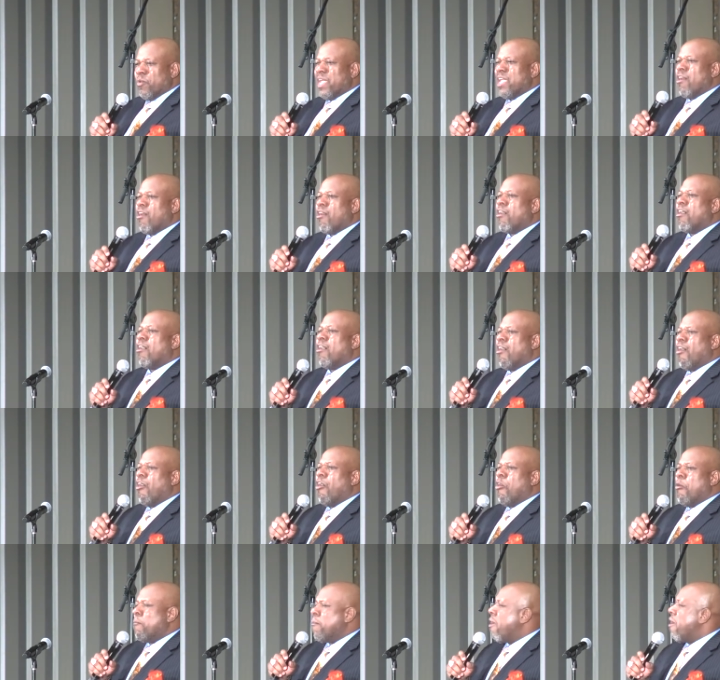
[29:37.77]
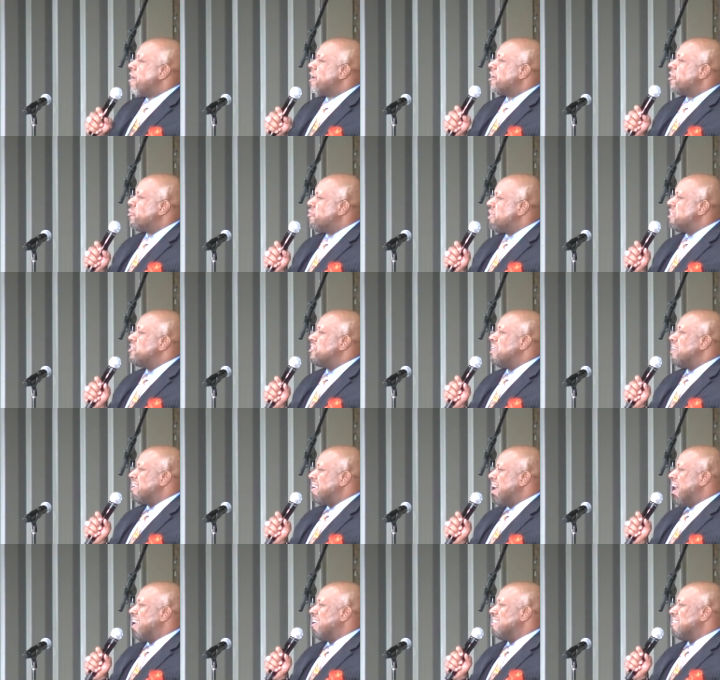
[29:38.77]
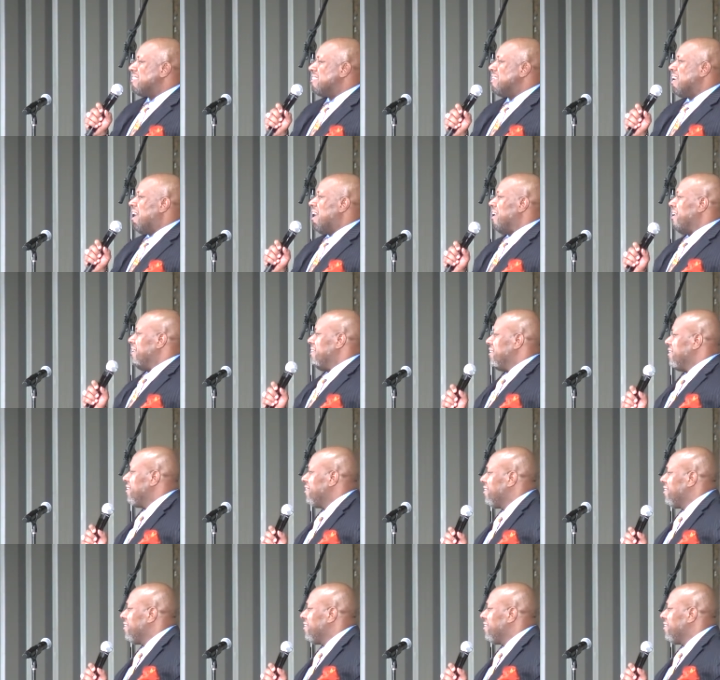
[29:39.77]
we are a hallmark Christian kind of society.